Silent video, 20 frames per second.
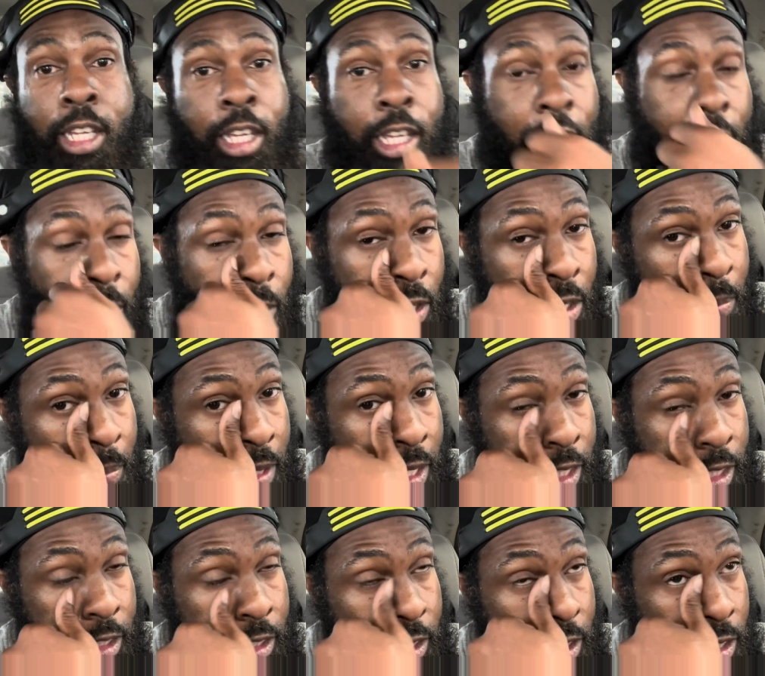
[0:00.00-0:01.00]
And what it
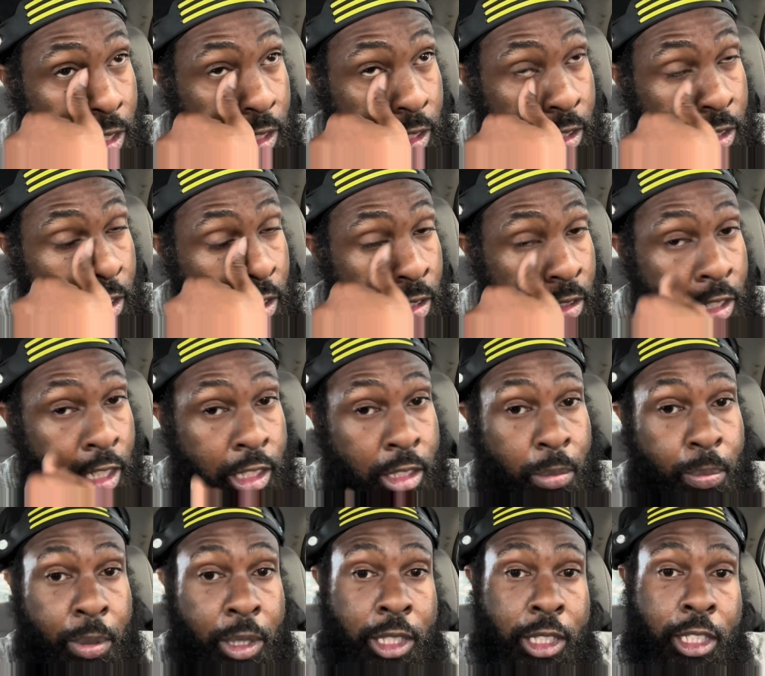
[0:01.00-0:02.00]
means is that's the
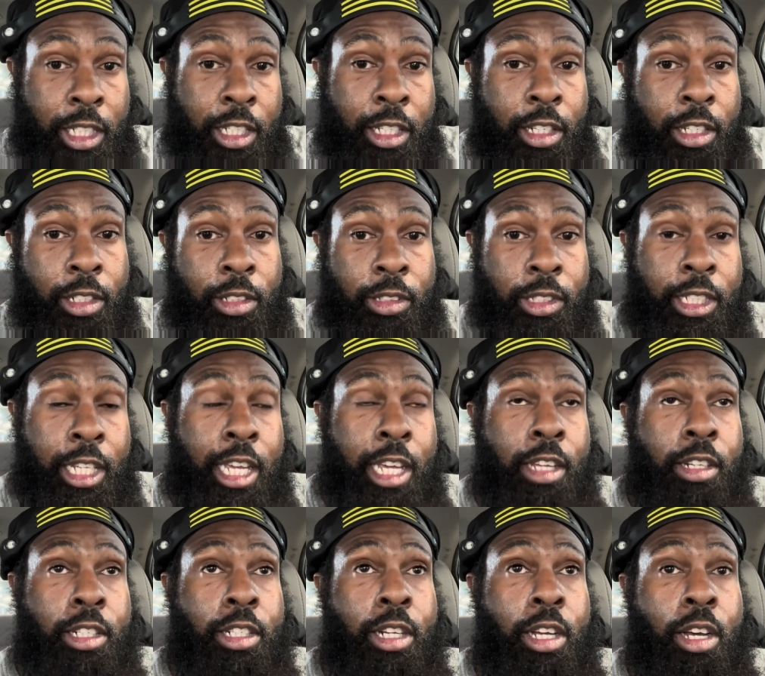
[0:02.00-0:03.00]
piece that goes
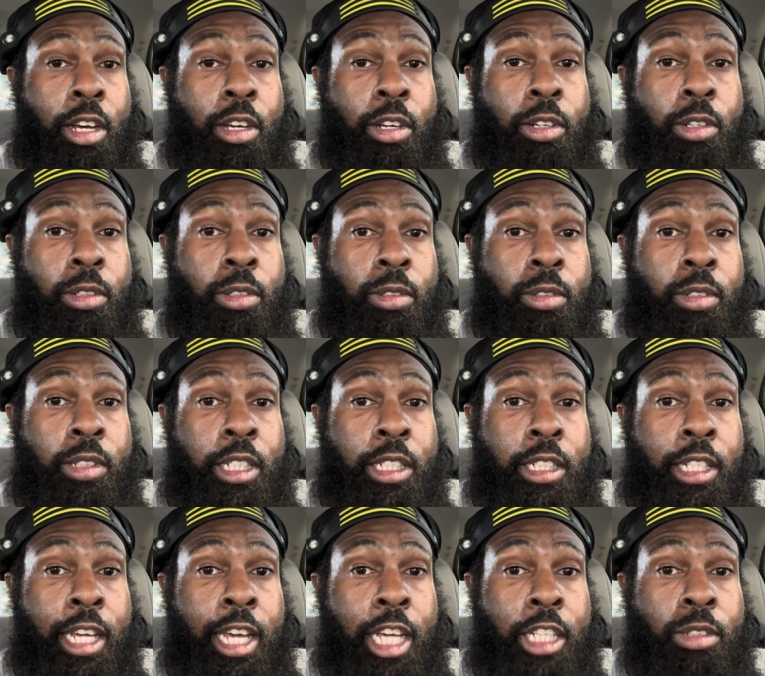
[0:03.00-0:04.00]
down in the hole that
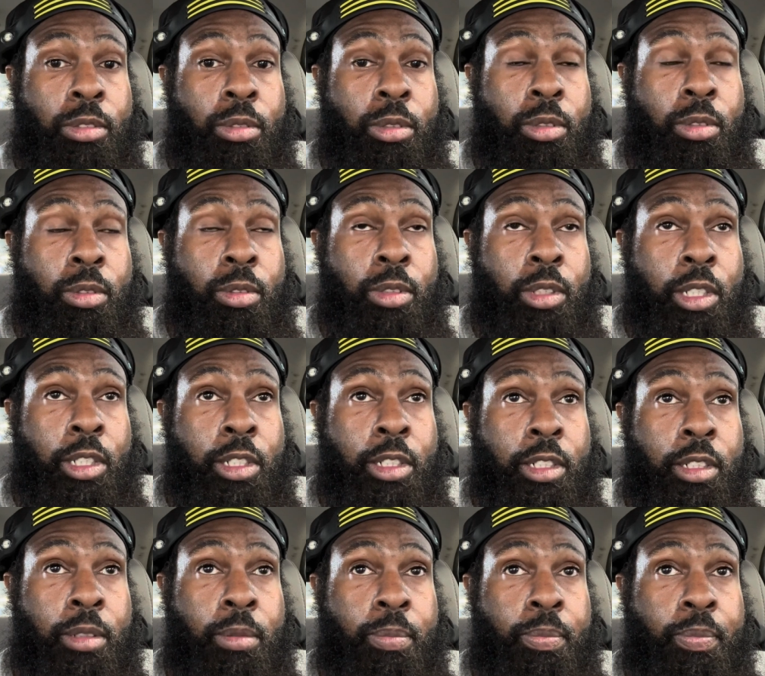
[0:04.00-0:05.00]
the actual
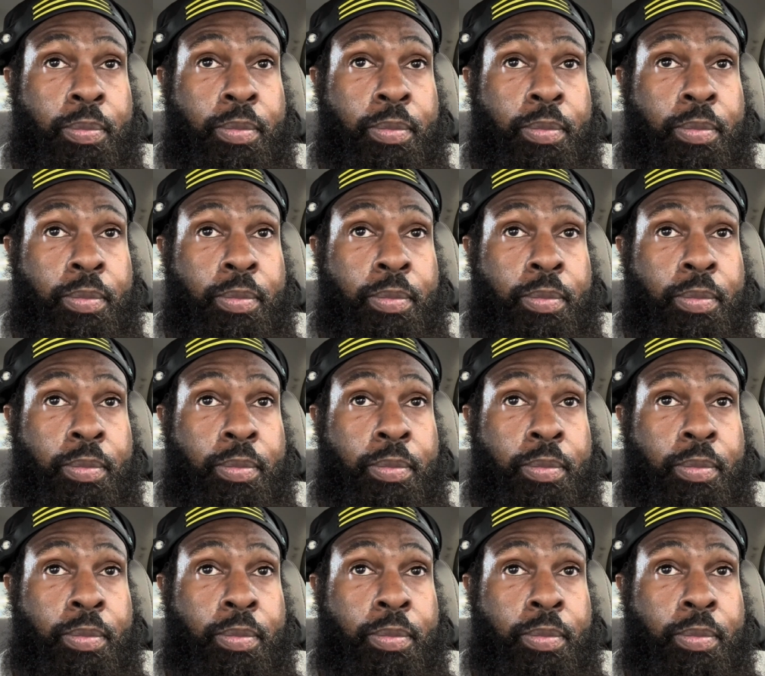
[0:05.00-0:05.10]
I